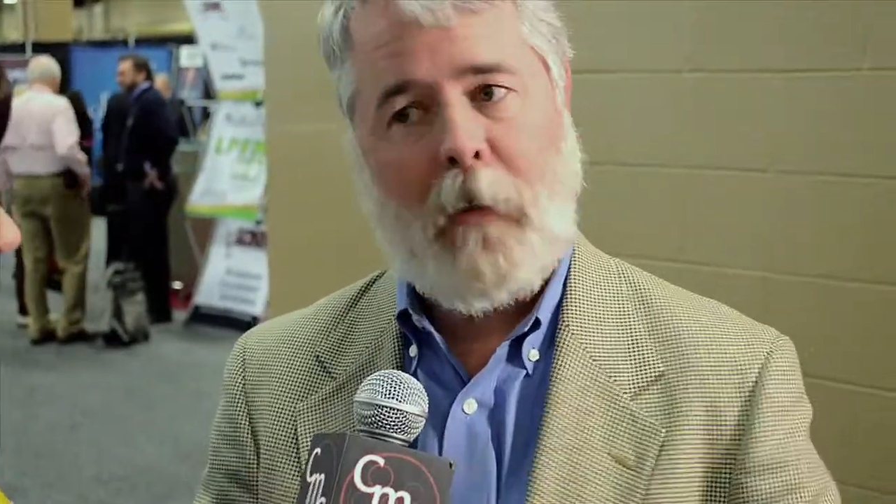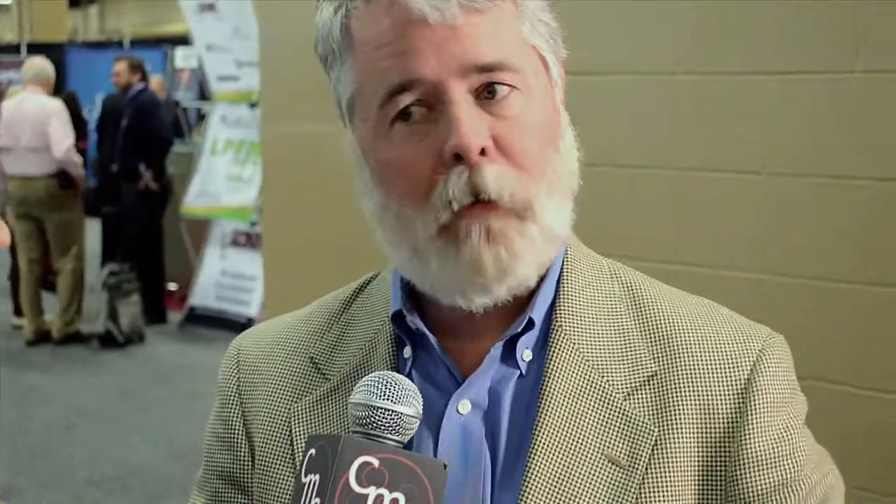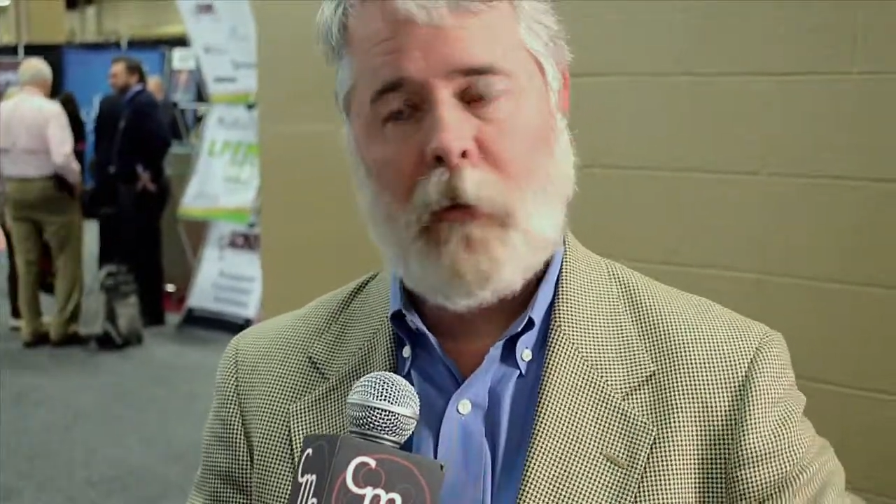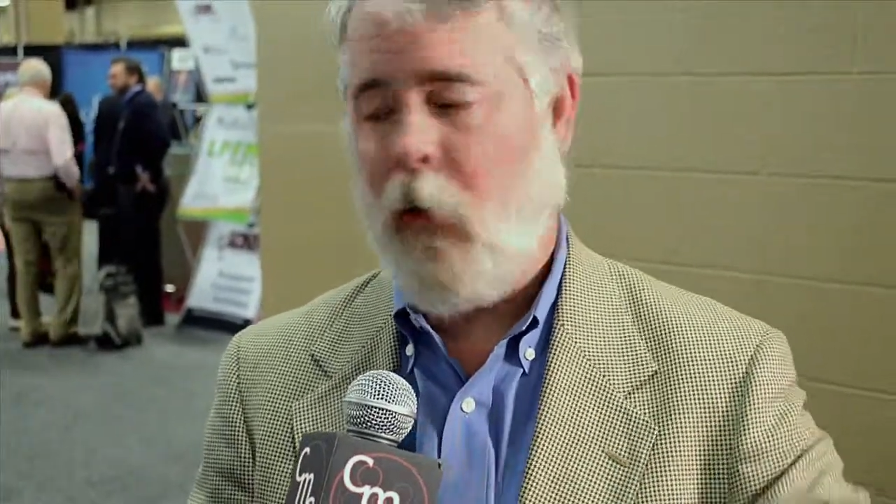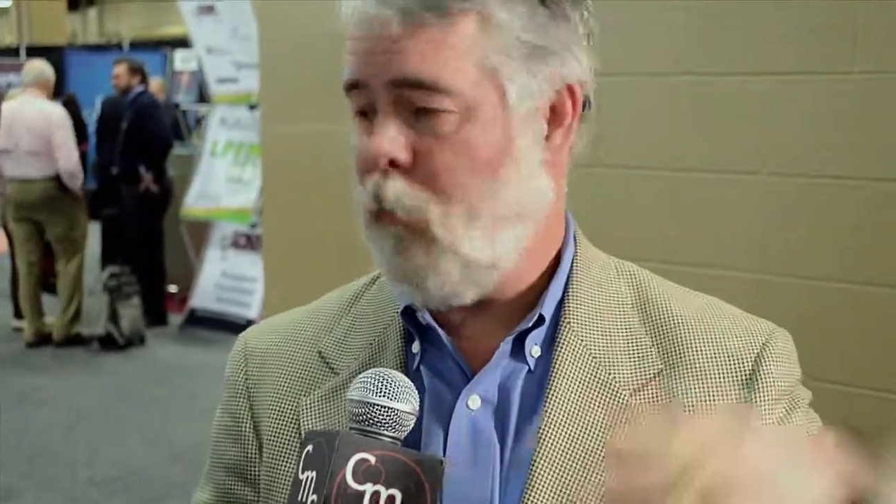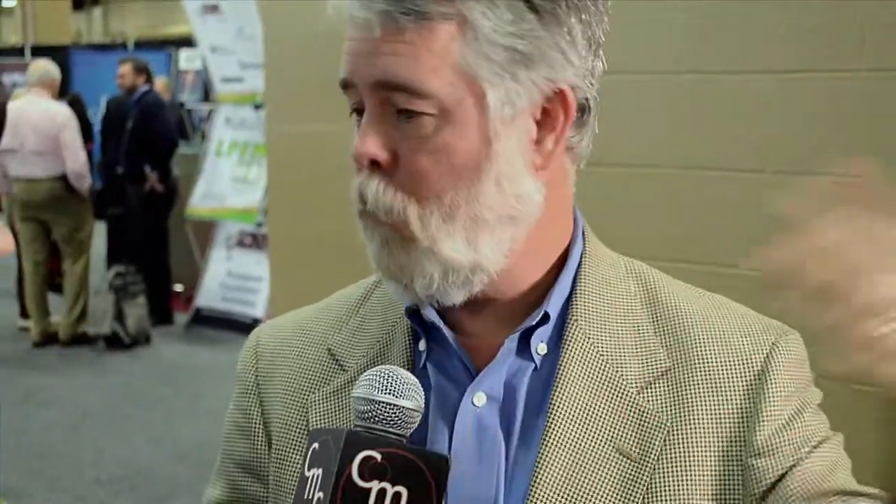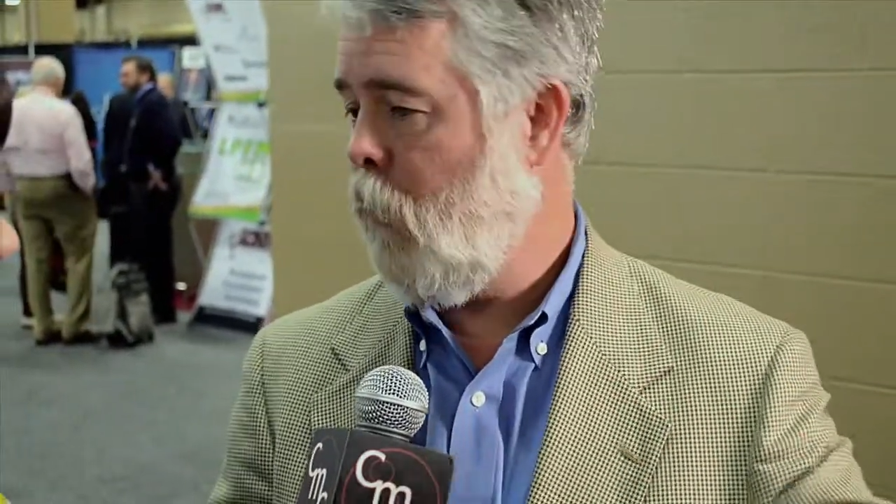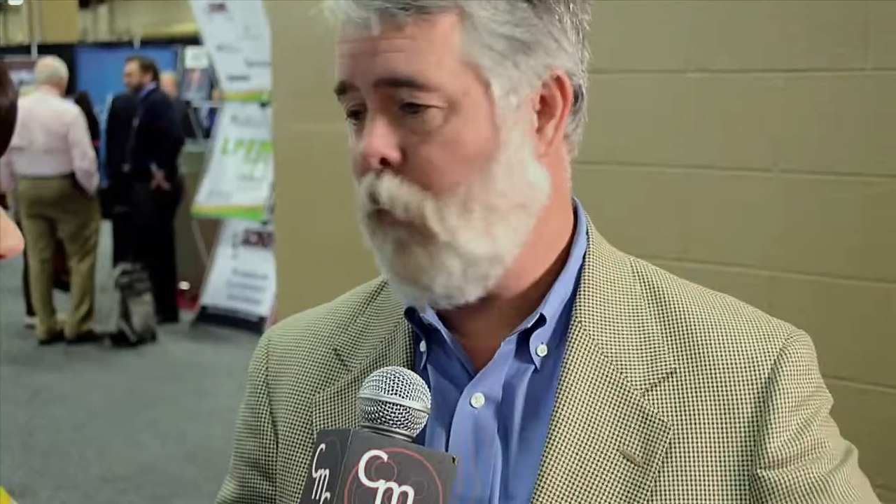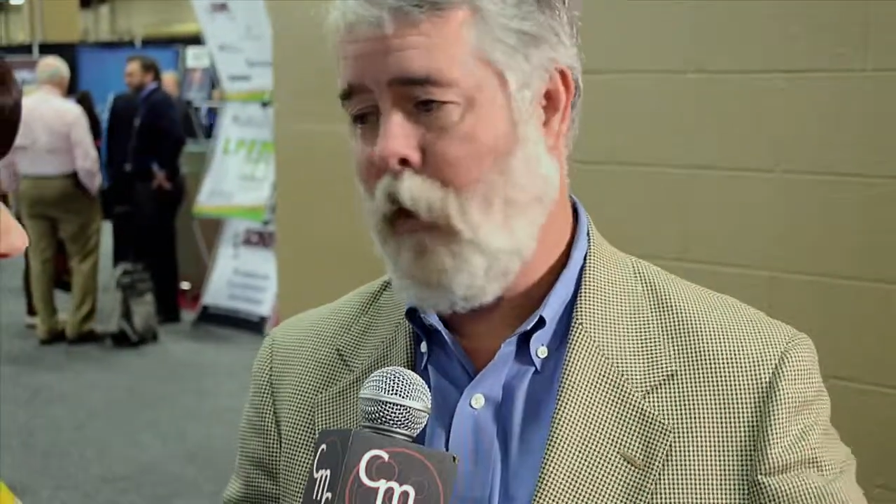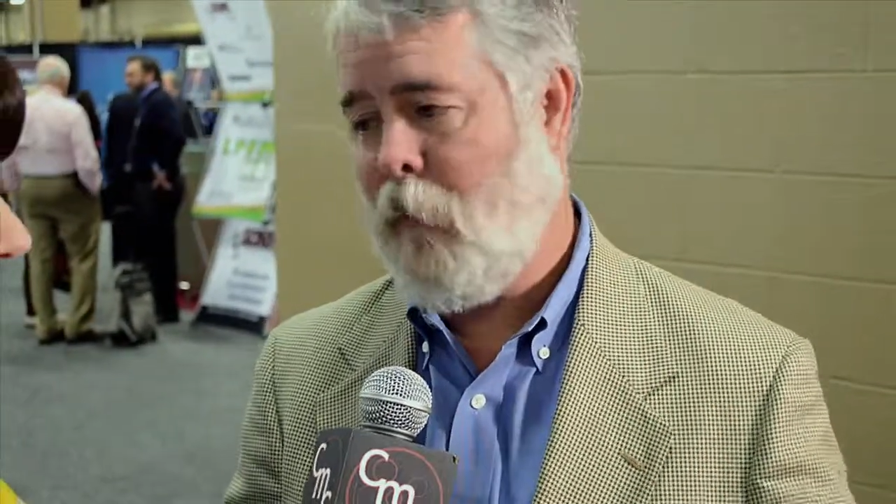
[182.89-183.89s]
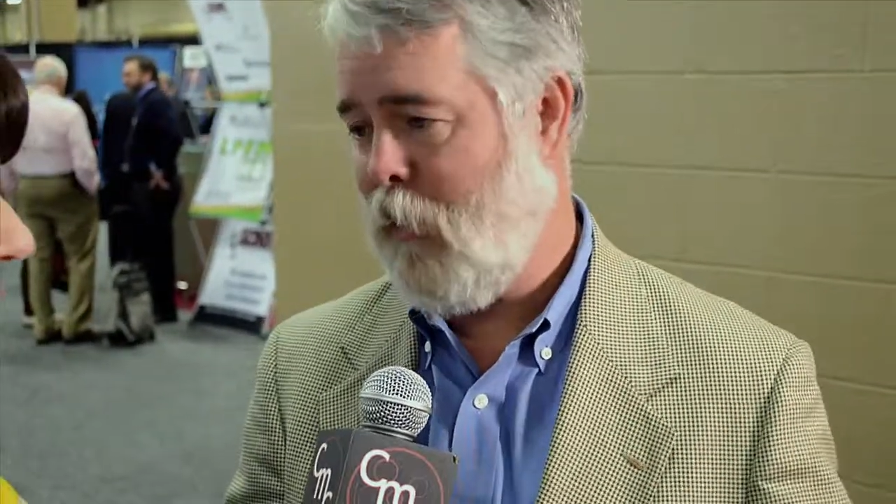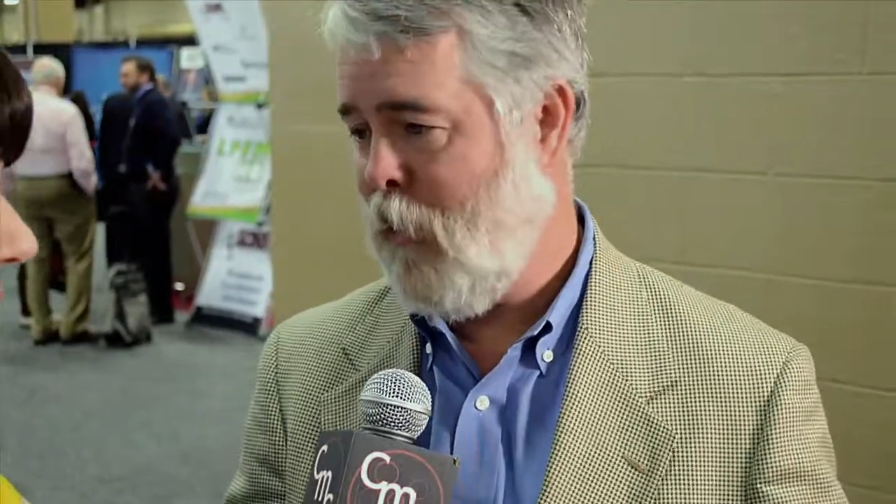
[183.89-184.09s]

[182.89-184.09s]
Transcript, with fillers: be using on the road all over the